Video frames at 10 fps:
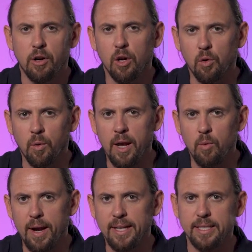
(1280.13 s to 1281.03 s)
a great
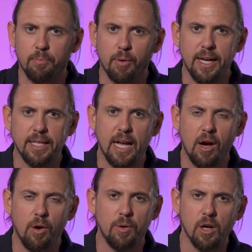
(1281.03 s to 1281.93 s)
way to break
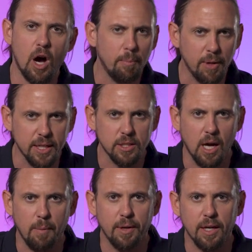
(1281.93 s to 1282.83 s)
down complex
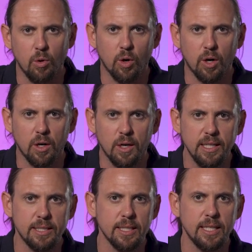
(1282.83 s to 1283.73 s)
topic or
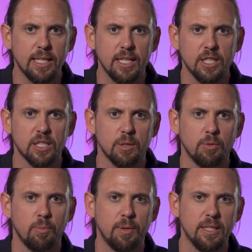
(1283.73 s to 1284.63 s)
easily
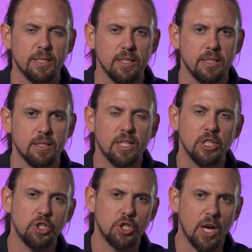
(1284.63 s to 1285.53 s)
digestible pieces to
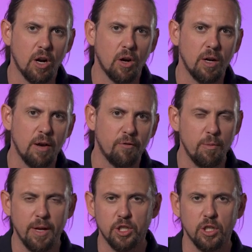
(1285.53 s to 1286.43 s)
share
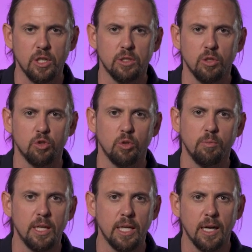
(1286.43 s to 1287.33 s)
information on social
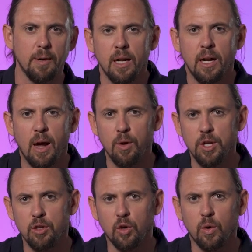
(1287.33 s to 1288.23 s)
media. Now, when
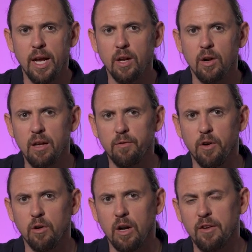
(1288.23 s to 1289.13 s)
you create your
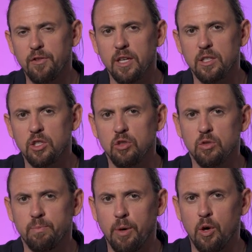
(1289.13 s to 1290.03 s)
infographics, use
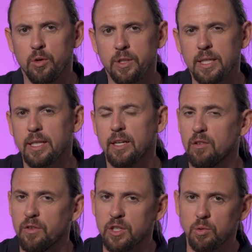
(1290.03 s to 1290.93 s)
bold, clear
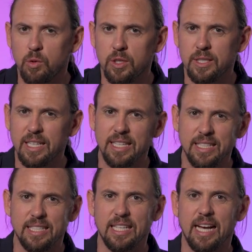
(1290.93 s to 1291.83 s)
visuals,
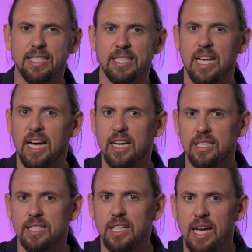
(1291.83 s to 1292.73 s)
concise
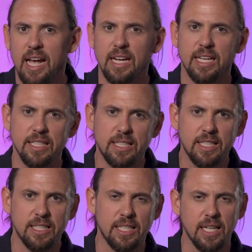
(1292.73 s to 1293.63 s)
text, and
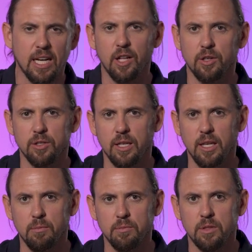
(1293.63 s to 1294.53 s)
consistent color
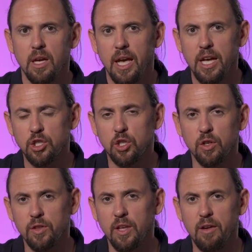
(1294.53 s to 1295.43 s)
schemes. Ensure
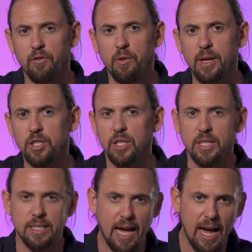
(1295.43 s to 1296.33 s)
that the information
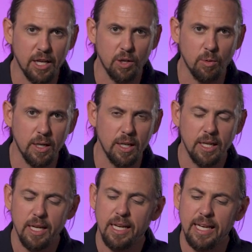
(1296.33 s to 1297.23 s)
is
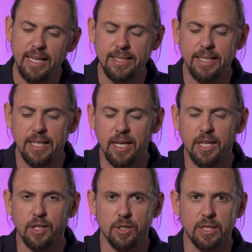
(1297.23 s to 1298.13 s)
accurate, easy to
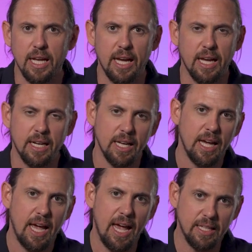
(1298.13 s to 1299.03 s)
understand,
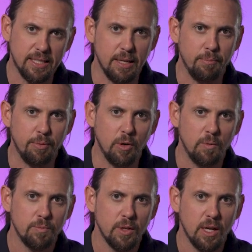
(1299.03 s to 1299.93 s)
and simple.
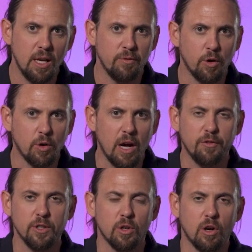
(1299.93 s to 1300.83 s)

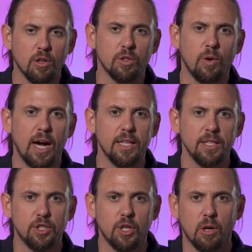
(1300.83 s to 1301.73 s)
Infographics are also highly
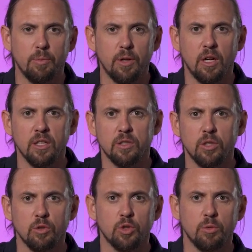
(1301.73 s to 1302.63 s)
shareable on
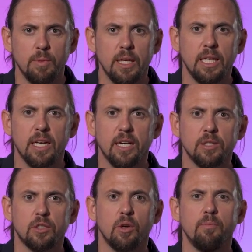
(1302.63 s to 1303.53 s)
social media,
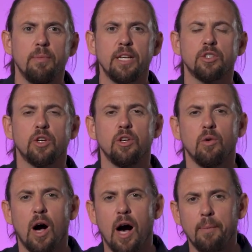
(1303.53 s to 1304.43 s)
so make sure you
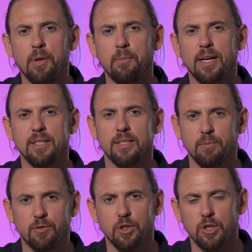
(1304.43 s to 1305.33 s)
optimize them
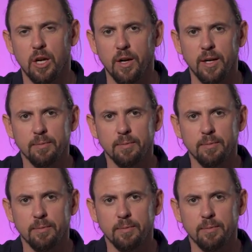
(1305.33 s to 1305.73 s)
for sharing.